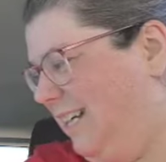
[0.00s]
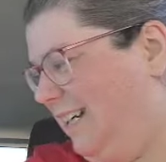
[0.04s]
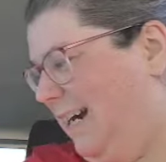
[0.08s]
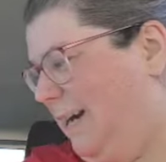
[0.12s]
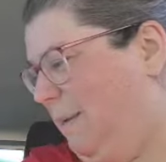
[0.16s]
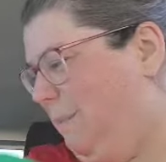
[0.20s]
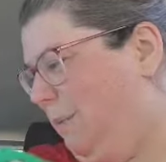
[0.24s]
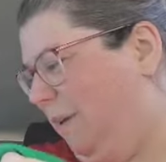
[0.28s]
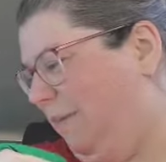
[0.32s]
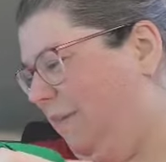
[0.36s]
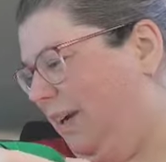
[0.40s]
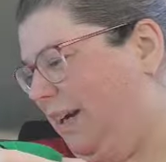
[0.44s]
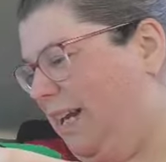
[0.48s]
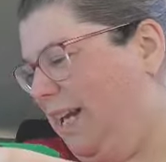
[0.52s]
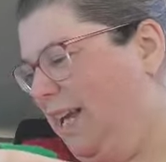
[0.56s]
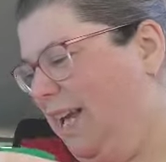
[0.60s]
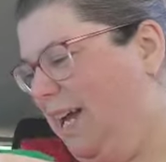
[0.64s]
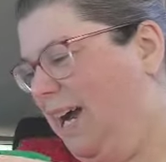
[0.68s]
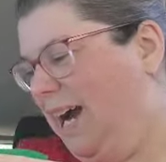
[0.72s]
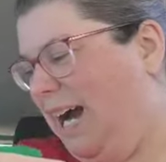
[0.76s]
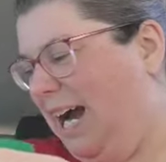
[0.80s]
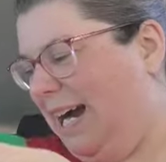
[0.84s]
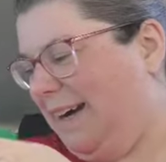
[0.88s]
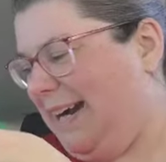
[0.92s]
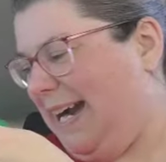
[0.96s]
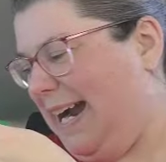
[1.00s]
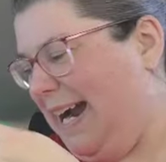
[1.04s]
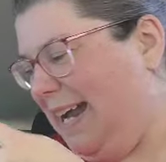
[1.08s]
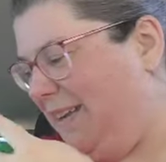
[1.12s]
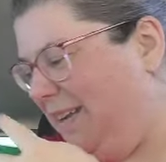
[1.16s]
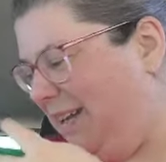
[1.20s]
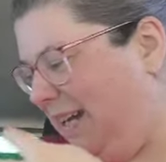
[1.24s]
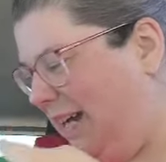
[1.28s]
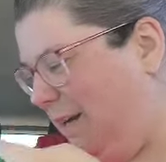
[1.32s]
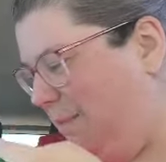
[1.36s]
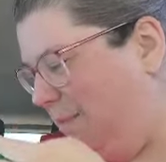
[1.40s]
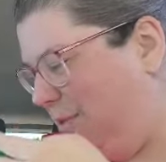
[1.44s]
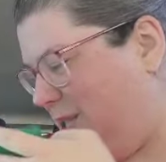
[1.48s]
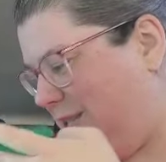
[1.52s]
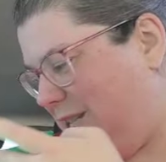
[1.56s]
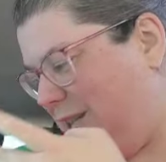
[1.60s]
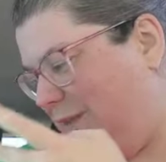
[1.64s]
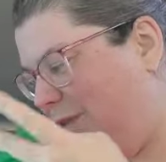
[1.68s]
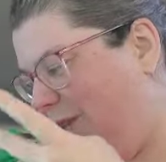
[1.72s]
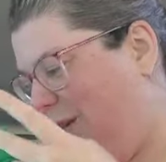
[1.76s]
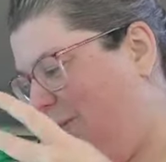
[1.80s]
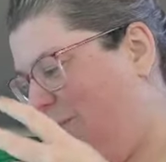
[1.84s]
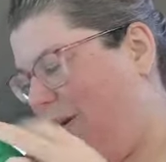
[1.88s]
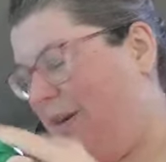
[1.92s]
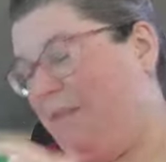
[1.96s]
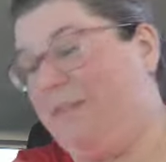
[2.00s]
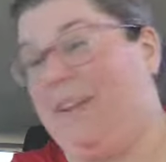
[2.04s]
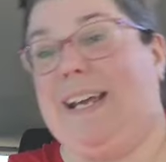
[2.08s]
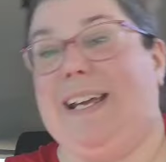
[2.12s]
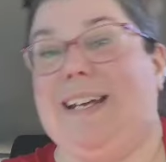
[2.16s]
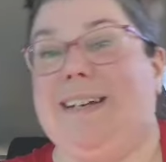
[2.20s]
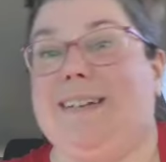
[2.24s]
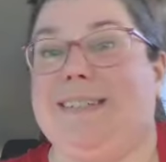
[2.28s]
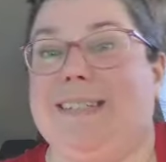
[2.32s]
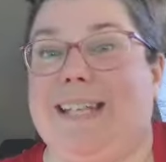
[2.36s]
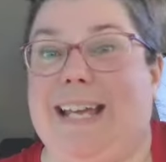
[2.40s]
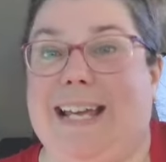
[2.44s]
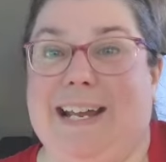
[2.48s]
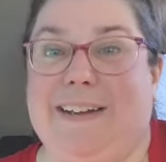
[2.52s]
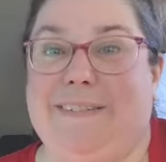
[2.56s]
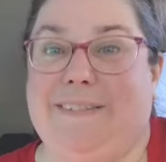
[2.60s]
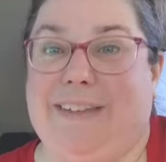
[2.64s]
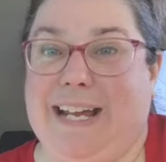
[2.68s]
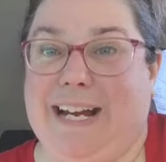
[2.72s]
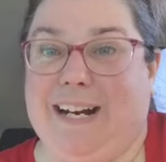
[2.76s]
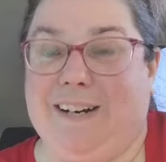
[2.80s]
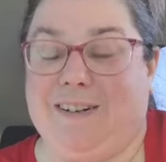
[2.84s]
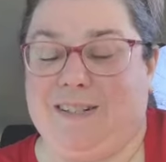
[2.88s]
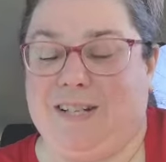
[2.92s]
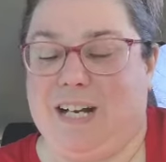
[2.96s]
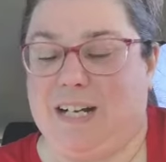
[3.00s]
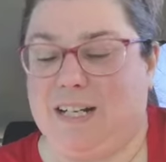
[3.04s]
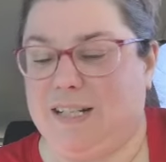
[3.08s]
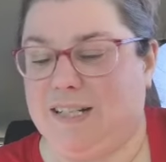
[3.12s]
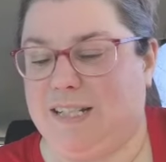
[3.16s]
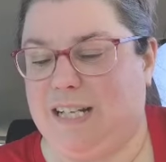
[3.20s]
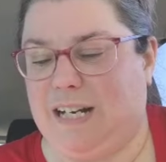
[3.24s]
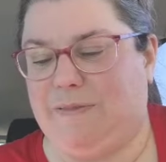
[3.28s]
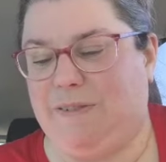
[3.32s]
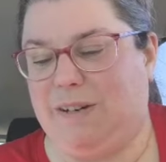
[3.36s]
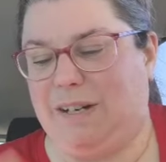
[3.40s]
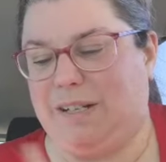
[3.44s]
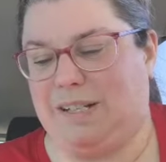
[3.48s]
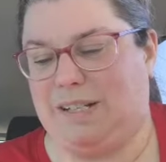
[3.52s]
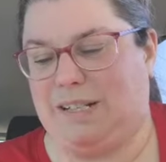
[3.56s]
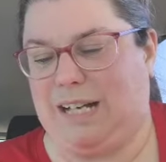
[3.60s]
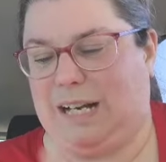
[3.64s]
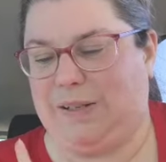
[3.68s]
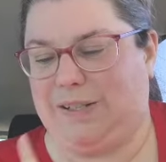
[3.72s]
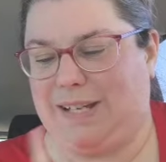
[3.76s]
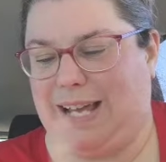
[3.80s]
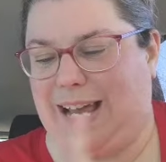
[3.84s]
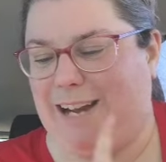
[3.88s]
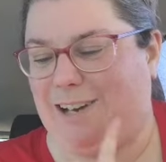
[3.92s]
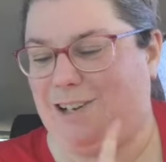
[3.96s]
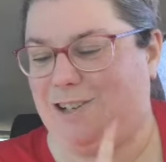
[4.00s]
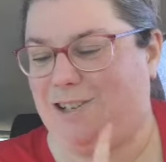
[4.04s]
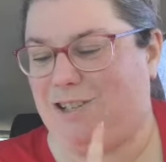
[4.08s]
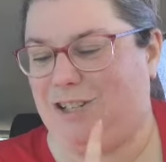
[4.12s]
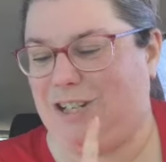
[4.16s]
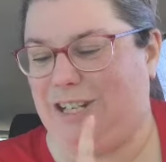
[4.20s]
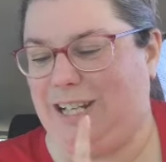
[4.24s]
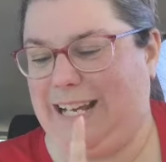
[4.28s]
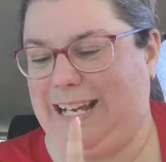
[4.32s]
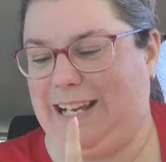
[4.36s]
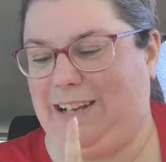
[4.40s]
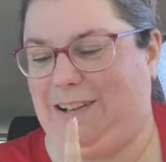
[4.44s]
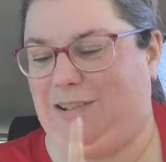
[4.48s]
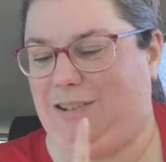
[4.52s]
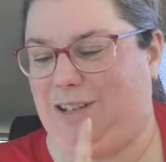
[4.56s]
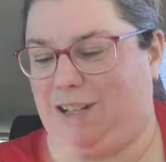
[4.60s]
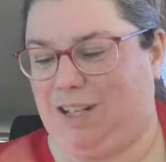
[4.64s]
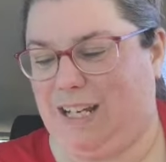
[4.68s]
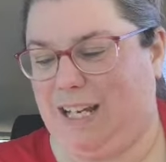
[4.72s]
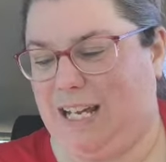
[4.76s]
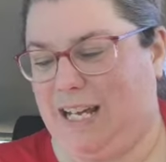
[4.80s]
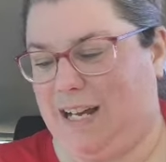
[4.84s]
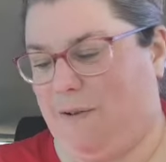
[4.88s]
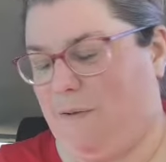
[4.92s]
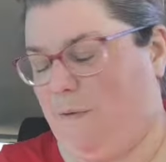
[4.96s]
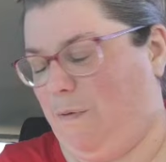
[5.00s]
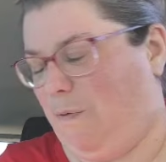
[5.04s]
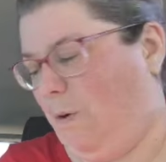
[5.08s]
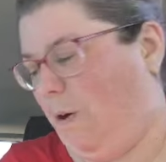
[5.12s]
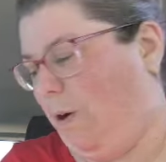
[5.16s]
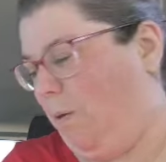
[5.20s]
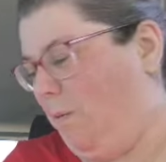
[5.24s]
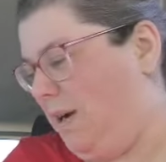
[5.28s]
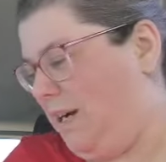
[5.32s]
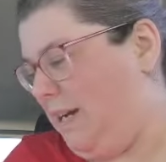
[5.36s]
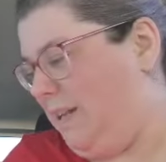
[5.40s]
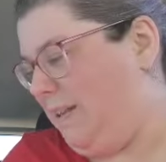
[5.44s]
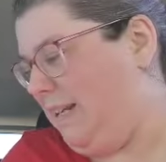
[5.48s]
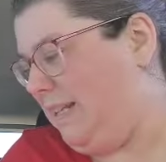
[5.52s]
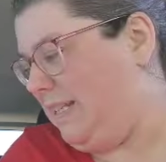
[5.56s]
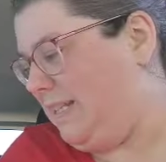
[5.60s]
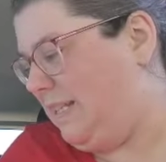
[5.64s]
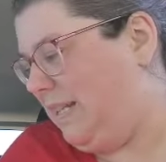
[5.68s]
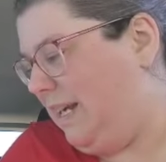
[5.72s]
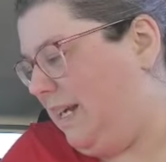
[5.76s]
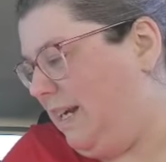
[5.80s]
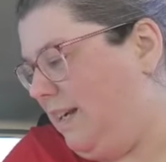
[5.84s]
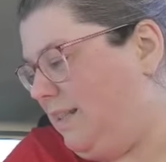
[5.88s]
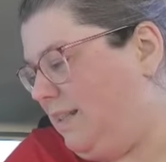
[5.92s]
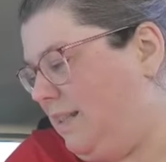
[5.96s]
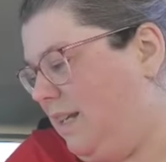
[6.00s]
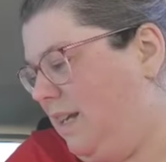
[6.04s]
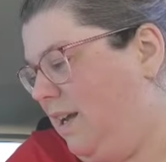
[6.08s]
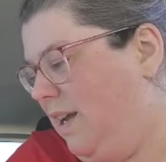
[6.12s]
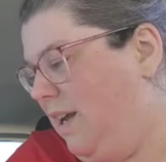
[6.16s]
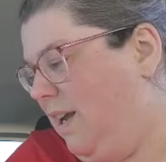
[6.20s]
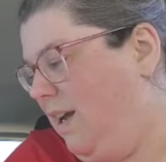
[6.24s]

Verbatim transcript: Okay, perfect. All right, and then um, just a few more things, and they are stocking stuffers, and I was actually looking for one of these things.